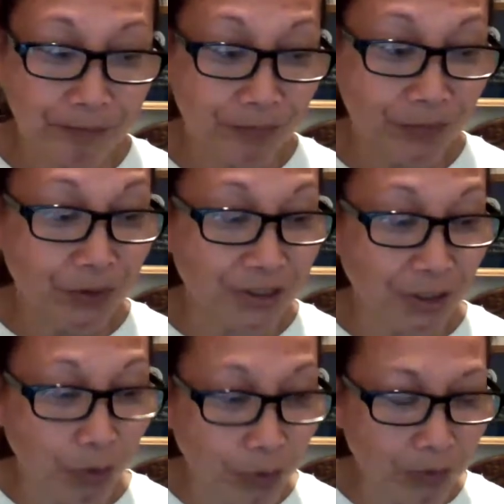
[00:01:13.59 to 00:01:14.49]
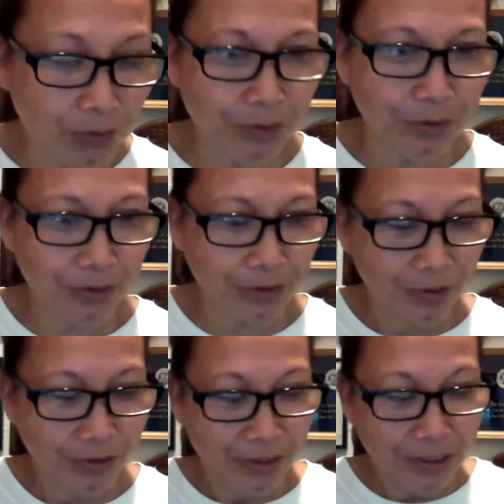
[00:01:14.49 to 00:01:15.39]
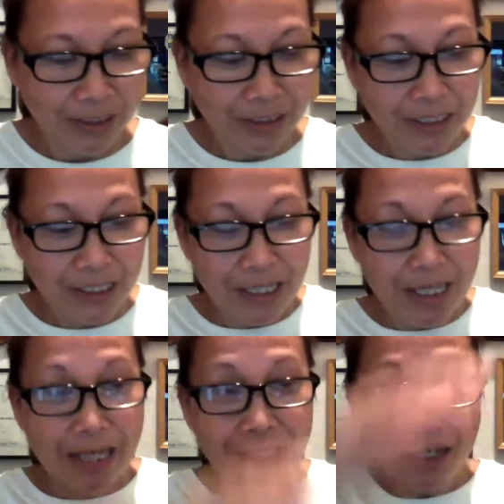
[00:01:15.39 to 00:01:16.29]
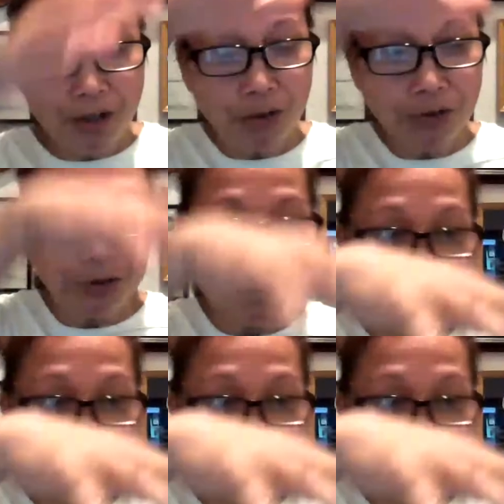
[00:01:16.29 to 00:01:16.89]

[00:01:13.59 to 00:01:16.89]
there's a holder, and that holder